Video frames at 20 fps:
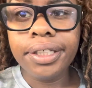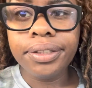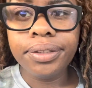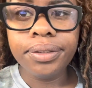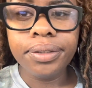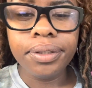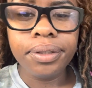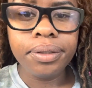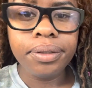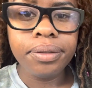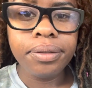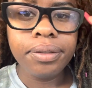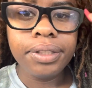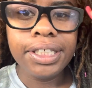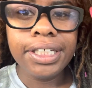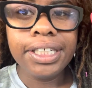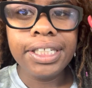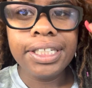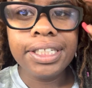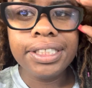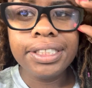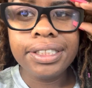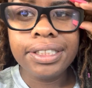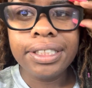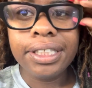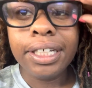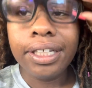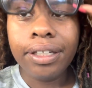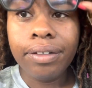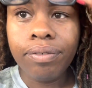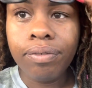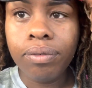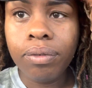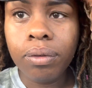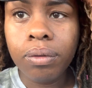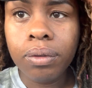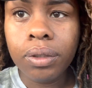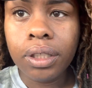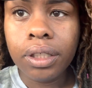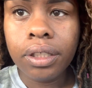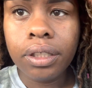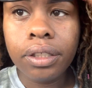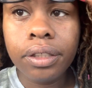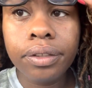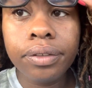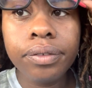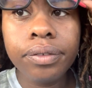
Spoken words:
So it is day 4.